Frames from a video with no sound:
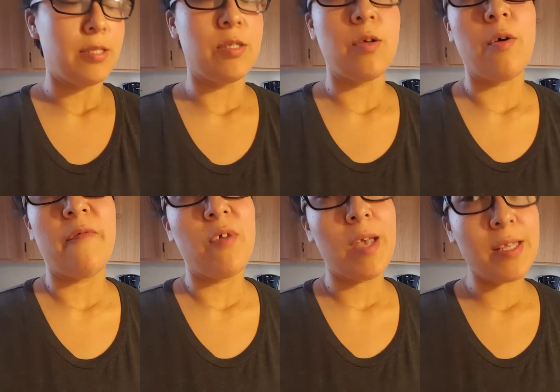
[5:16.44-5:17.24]

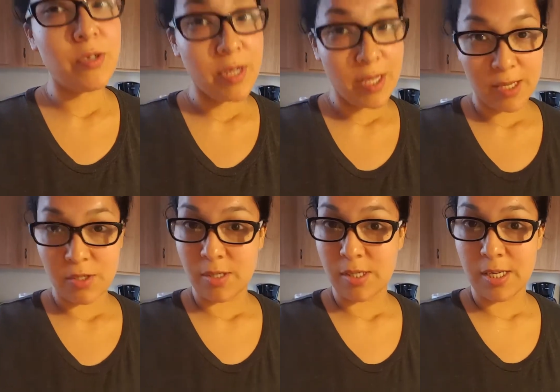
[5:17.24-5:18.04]
So if you guys are
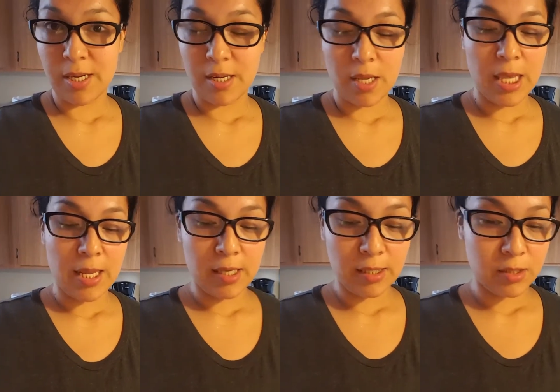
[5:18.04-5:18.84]
interested
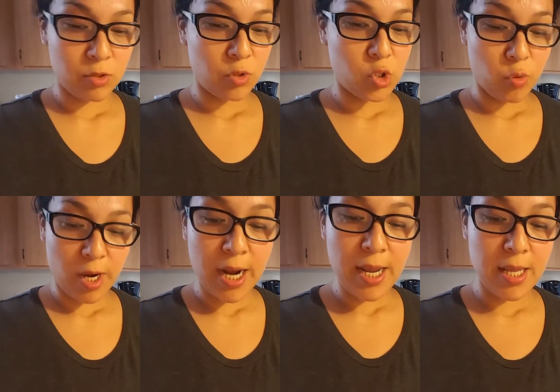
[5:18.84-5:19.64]
in
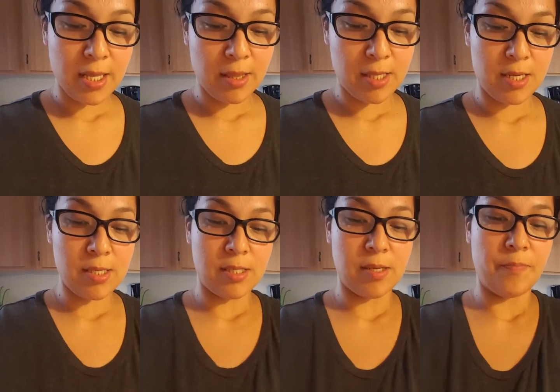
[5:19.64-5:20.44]
trying
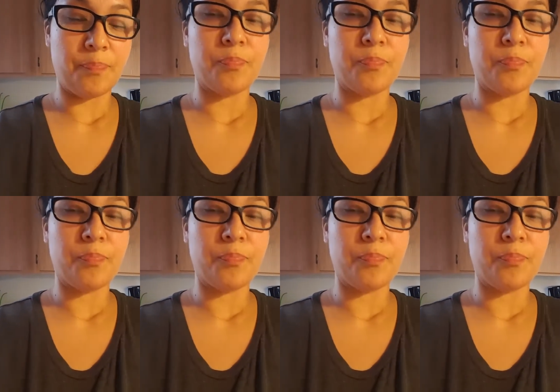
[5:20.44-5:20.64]
this,